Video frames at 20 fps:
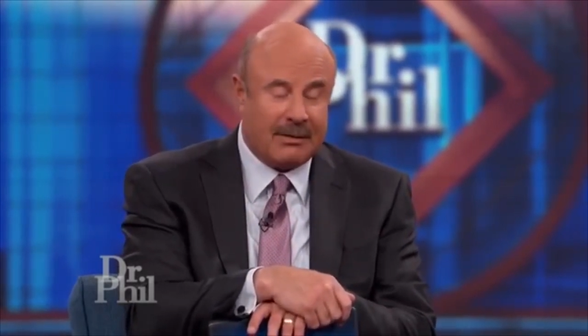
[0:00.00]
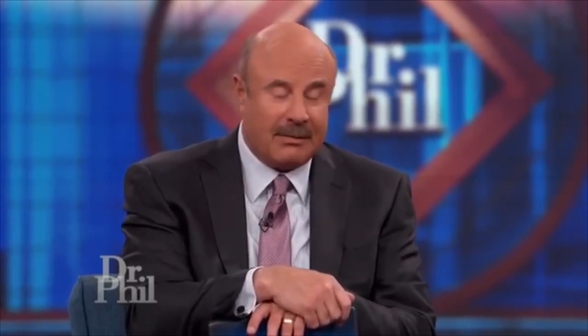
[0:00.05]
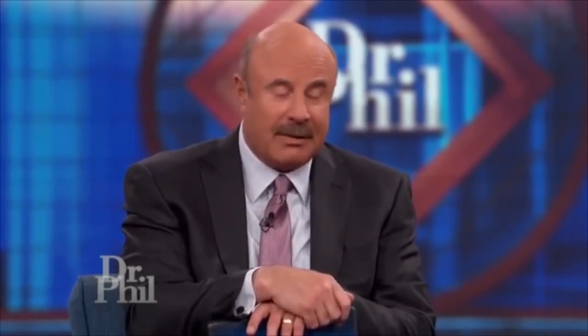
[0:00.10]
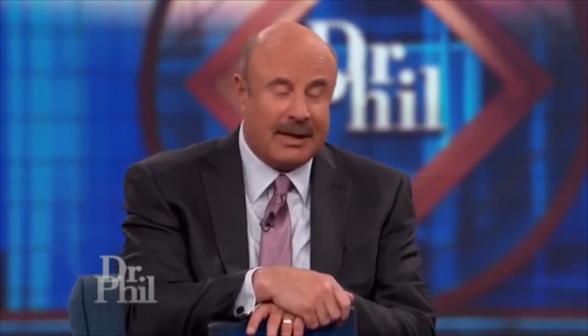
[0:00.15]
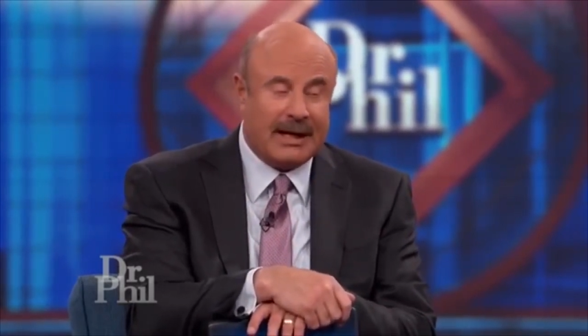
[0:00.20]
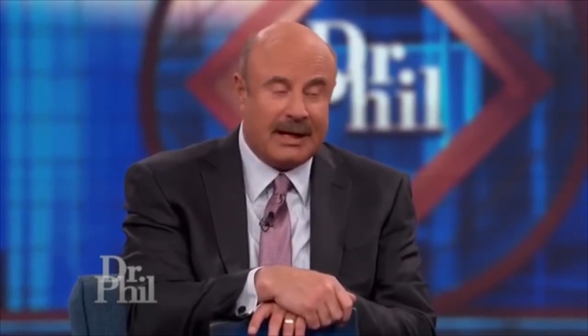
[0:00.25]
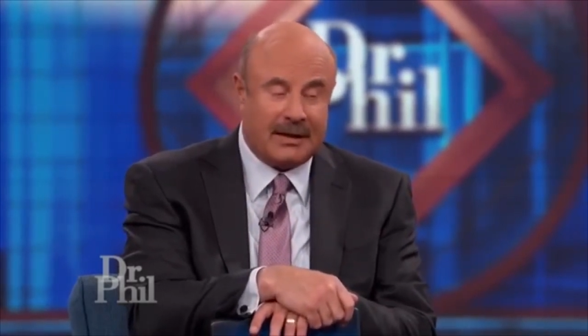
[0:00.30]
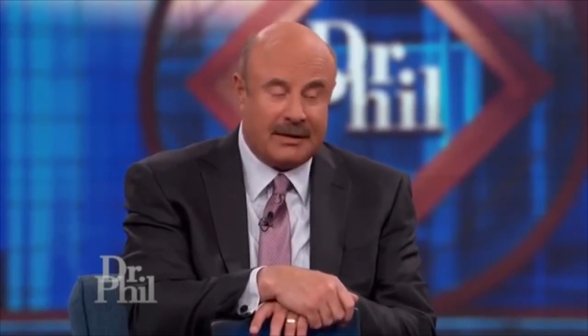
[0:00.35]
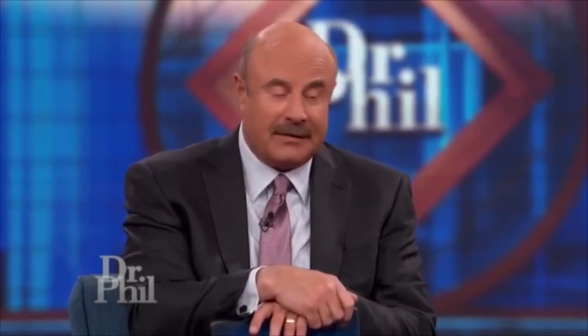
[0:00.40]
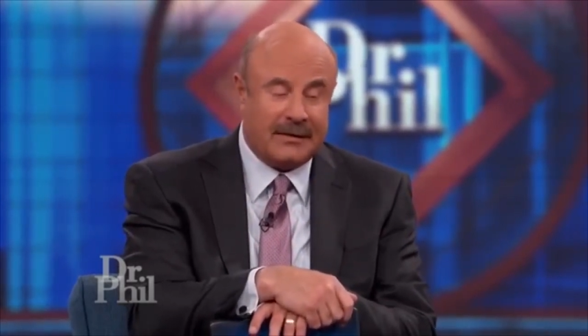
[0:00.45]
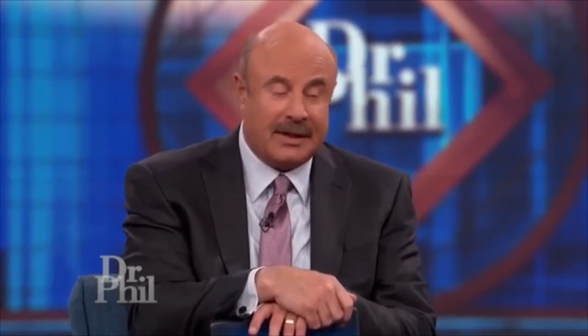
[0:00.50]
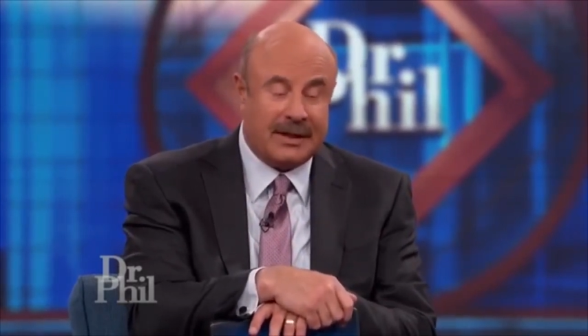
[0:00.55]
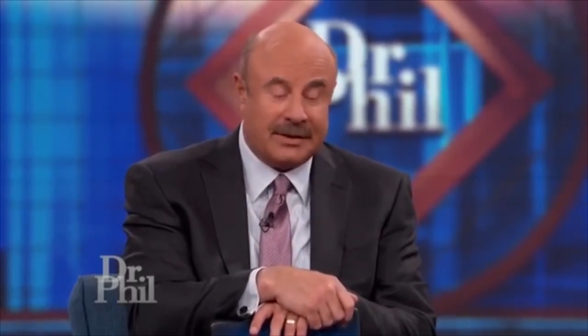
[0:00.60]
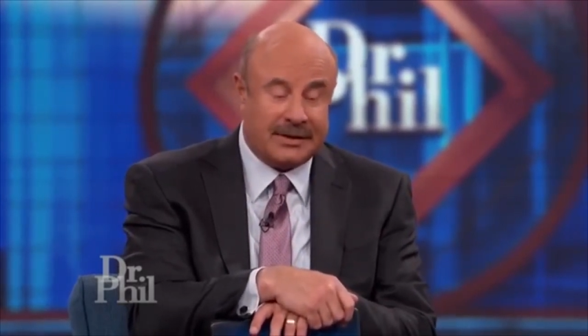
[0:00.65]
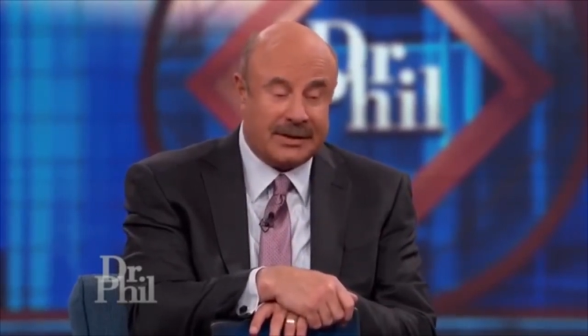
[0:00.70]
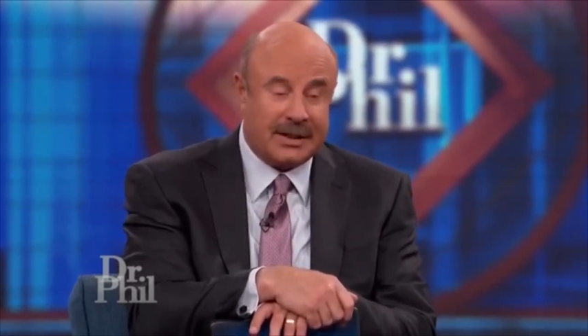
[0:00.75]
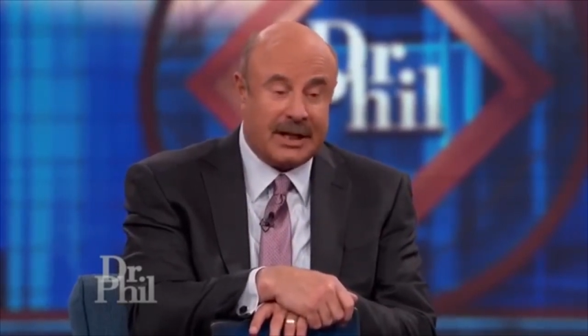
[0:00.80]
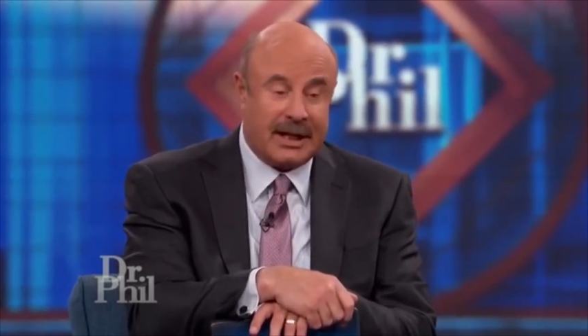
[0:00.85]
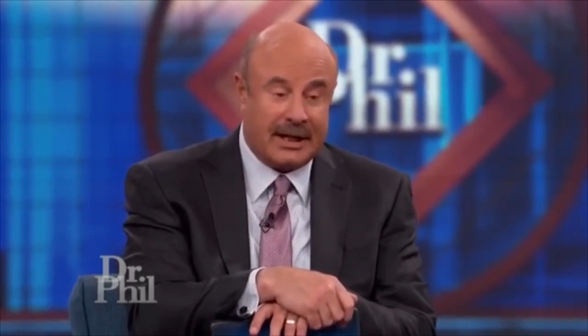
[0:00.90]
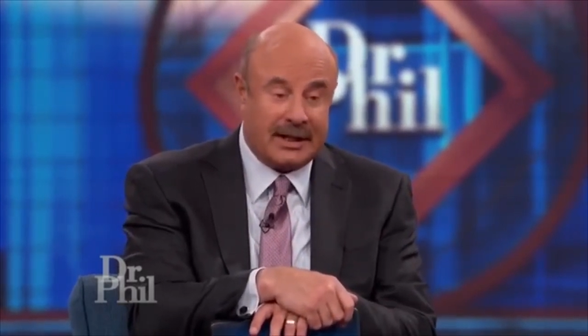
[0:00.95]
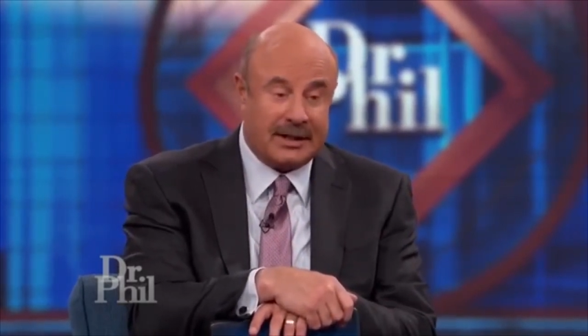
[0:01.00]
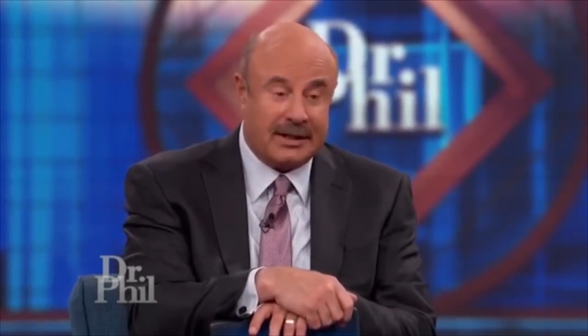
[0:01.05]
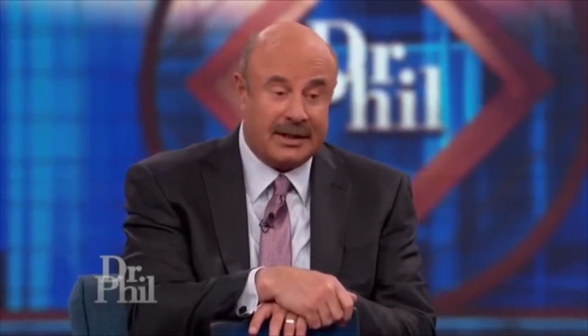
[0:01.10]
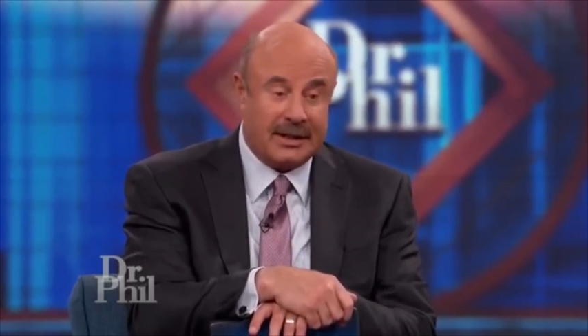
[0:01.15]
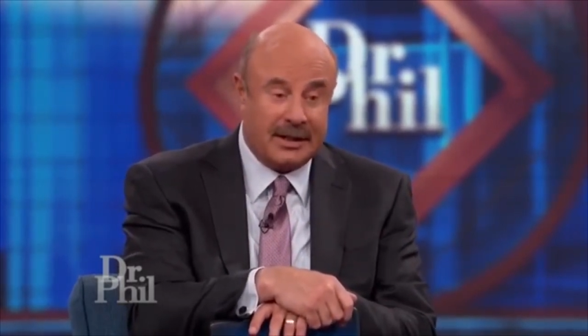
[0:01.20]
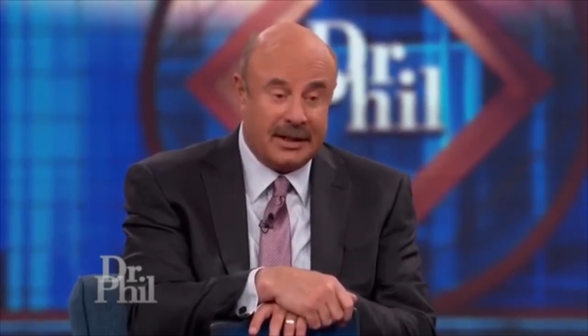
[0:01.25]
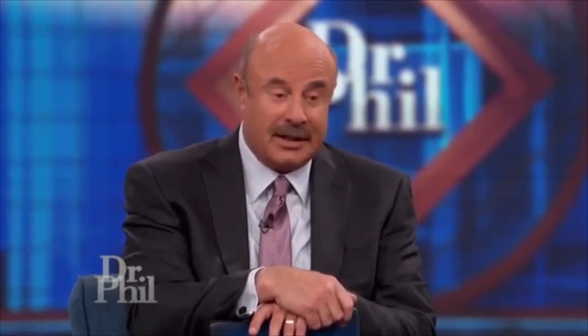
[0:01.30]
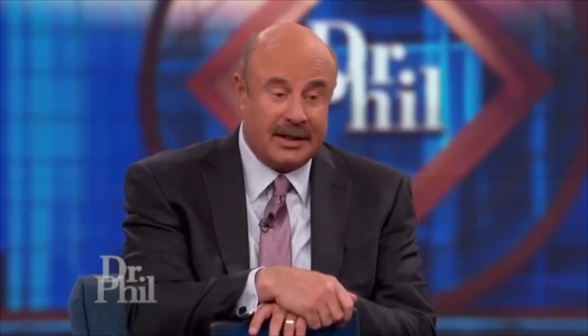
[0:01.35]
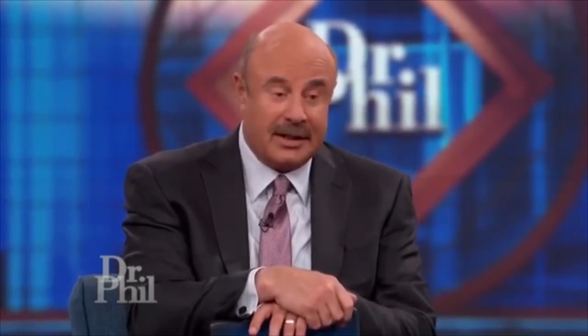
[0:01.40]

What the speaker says: amount of insight.